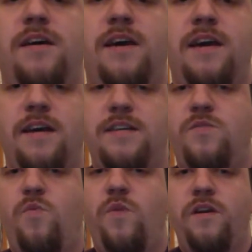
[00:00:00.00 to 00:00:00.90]
is
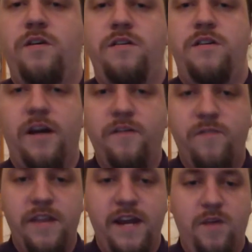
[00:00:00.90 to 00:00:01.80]
when you're done for
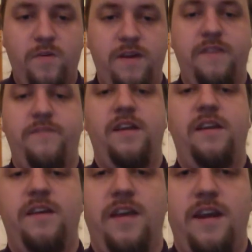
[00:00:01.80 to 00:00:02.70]
the day, when you feel
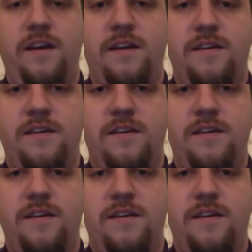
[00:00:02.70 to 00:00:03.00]
you can